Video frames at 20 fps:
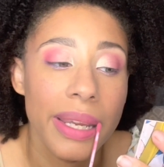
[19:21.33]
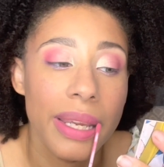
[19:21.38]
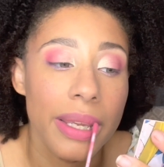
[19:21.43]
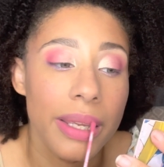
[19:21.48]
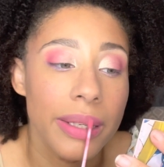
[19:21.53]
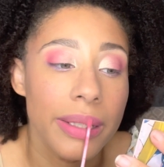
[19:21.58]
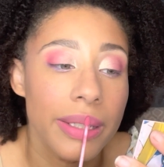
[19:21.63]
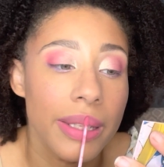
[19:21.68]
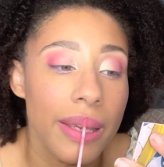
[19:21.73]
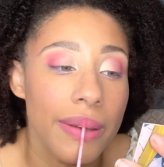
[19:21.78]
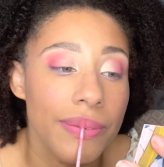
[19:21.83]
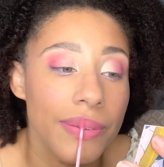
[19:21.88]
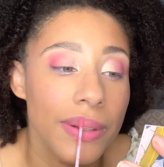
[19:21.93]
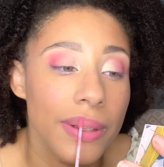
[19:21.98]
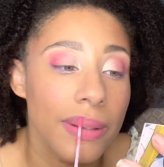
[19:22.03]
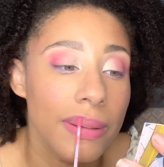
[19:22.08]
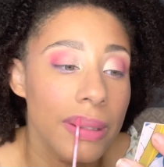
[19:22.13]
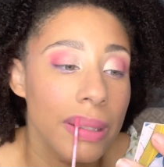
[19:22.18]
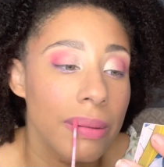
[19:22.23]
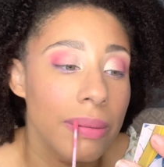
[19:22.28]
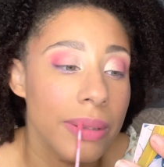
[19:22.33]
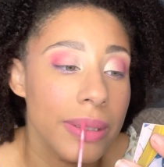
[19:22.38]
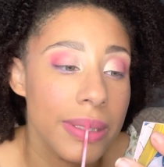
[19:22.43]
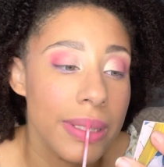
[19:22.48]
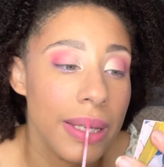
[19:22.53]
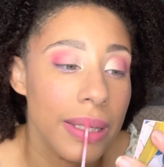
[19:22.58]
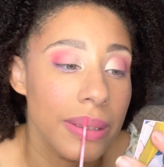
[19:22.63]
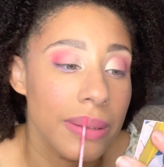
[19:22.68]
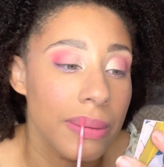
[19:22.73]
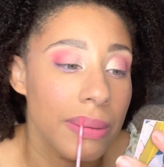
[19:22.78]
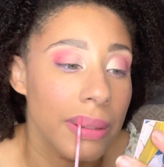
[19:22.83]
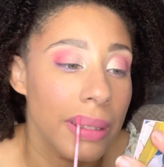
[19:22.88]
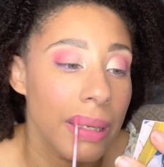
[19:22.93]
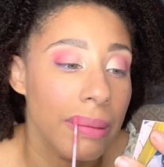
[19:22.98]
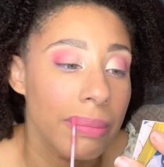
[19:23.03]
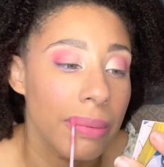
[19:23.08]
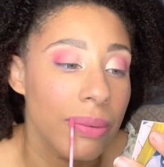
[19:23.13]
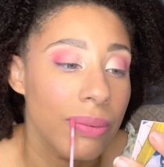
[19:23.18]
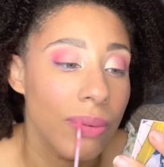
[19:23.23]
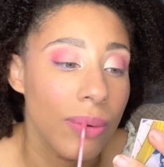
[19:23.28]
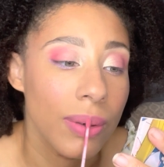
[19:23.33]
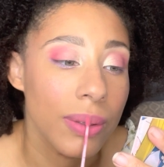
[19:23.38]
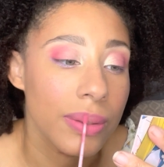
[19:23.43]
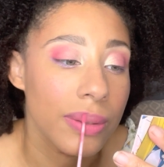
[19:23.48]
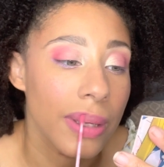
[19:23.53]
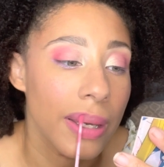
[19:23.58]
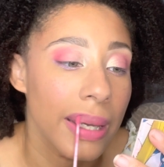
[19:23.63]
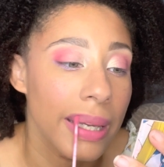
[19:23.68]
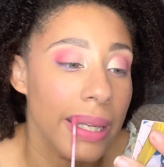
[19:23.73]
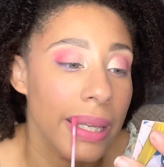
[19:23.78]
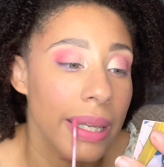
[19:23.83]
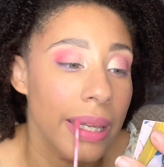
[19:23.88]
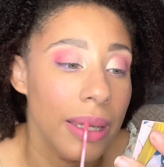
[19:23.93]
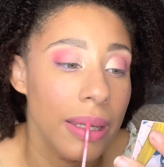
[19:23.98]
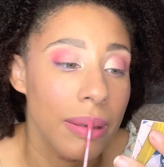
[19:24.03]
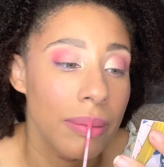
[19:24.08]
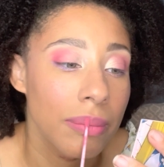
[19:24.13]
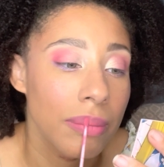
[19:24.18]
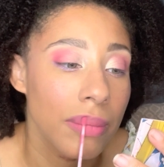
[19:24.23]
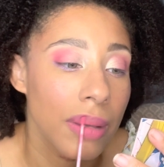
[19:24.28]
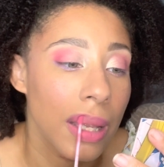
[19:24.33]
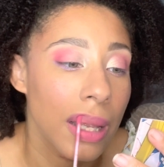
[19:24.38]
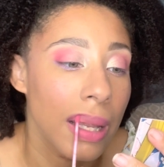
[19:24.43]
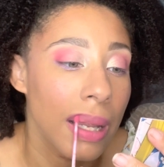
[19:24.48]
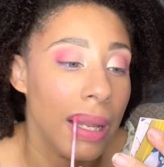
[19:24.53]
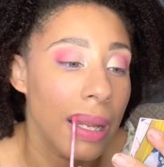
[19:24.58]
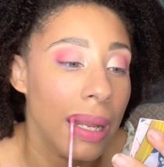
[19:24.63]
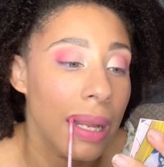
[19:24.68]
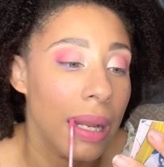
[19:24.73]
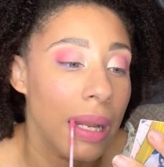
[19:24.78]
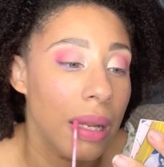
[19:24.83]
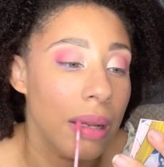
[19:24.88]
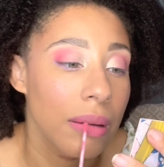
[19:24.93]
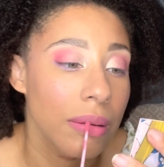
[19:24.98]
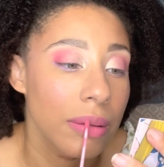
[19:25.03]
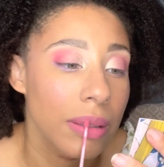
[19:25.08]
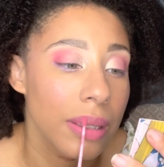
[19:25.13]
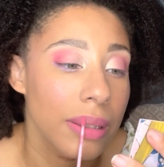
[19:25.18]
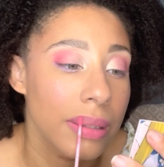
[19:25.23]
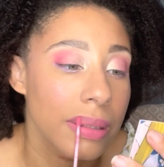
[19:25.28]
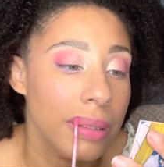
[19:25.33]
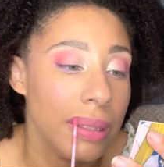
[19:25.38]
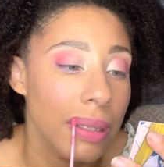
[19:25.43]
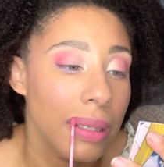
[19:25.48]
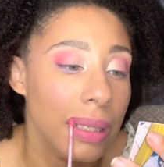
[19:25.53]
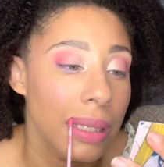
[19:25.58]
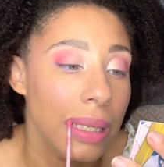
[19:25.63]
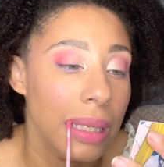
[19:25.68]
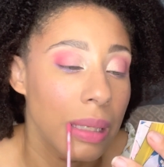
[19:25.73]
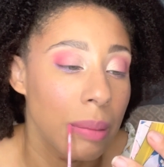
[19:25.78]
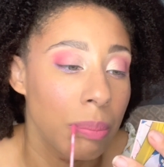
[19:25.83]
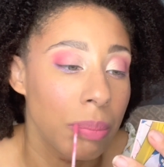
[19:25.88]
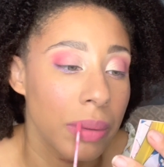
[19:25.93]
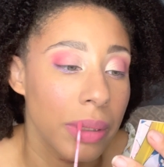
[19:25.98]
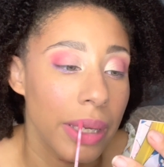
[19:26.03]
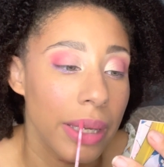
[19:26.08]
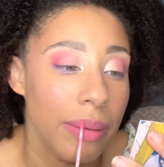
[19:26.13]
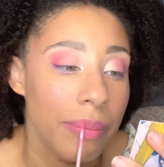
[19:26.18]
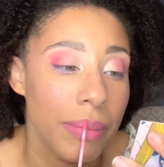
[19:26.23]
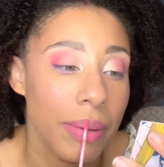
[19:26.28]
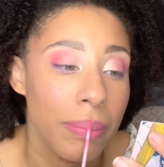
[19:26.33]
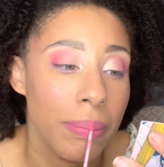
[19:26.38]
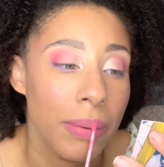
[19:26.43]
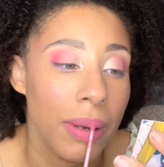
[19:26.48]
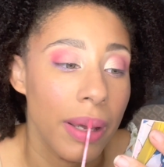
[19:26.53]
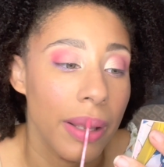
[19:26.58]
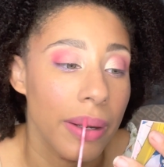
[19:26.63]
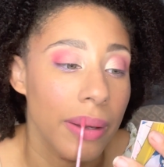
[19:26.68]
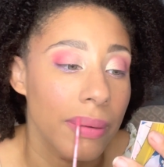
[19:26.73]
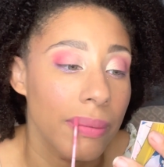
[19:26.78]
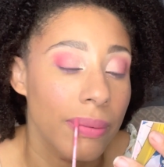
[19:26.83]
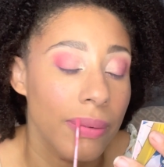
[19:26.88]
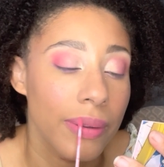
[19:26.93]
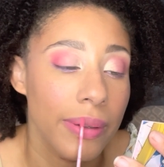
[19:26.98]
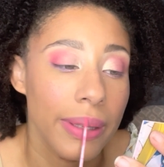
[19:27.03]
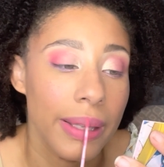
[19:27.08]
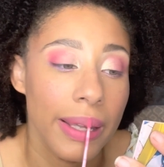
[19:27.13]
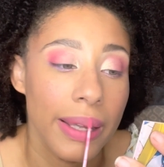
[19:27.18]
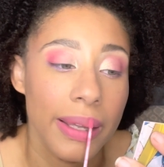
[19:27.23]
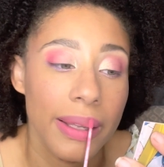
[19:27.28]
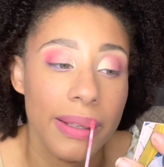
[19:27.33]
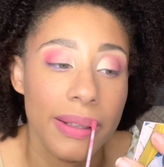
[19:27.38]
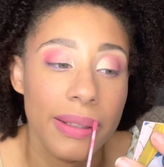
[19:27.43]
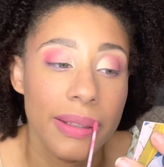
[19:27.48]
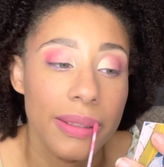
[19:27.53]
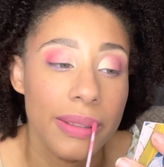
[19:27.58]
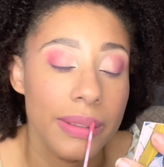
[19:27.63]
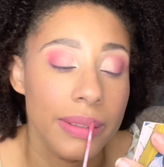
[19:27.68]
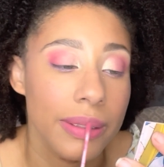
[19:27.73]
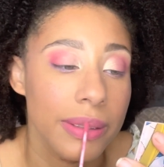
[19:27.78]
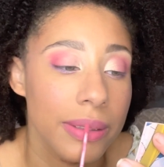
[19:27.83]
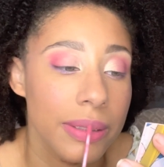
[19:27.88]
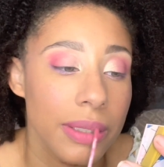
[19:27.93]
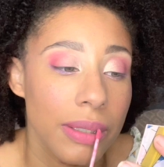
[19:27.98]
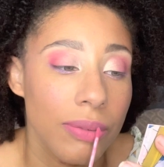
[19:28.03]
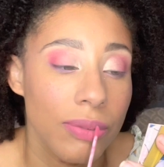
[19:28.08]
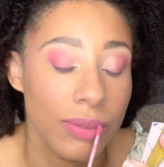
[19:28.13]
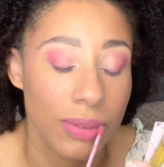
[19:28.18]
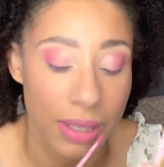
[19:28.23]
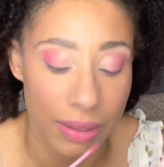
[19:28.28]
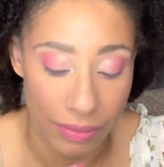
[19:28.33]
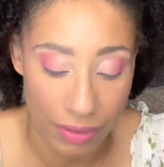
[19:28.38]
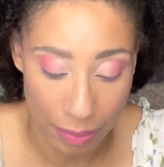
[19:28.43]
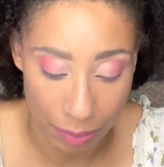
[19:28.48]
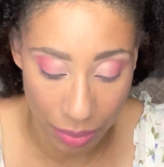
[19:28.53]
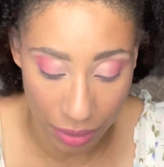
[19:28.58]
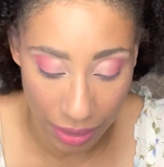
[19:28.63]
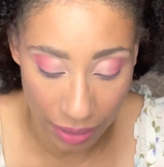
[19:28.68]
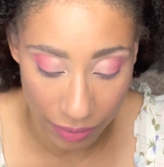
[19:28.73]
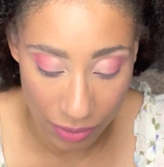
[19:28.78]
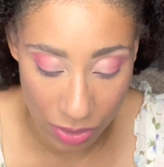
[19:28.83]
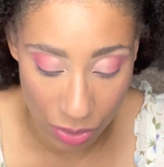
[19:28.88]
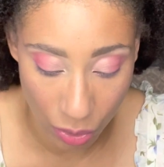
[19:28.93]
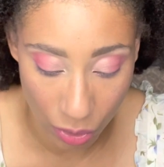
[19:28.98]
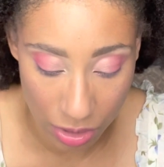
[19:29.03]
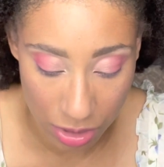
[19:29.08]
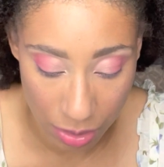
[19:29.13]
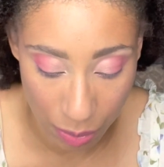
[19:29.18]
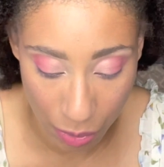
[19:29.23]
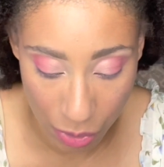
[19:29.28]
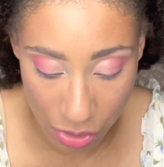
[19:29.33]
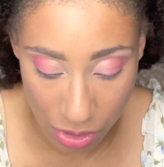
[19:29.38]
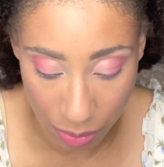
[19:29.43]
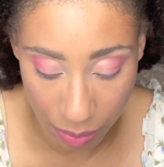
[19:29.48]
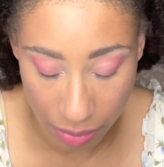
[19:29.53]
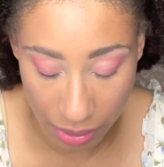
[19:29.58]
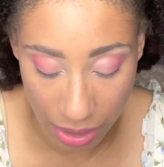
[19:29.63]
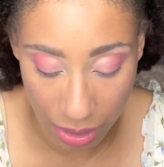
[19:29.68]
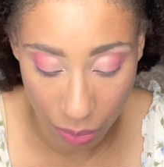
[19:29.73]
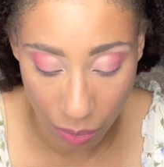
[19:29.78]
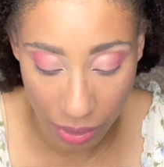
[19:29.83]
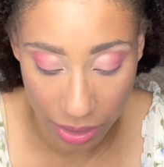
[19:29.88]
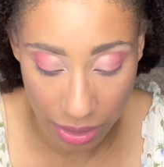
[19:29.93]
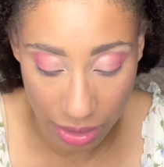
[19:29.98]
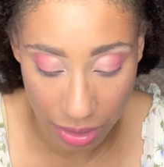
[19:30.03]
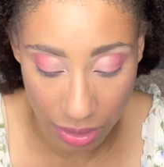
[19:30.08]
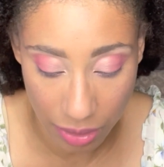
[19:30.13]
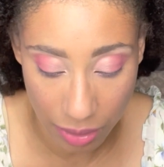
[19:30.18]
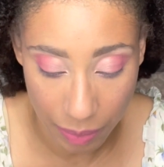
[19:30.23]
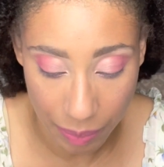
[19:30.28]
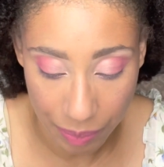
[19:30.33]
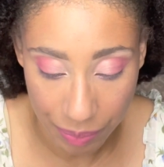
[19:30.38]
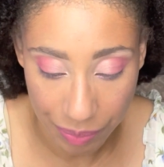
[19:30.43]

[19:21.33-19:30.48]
It definitely was not doing that before, so I can't necessarily blame the product for that because the shelf life I believe is only supposed to be 1 year.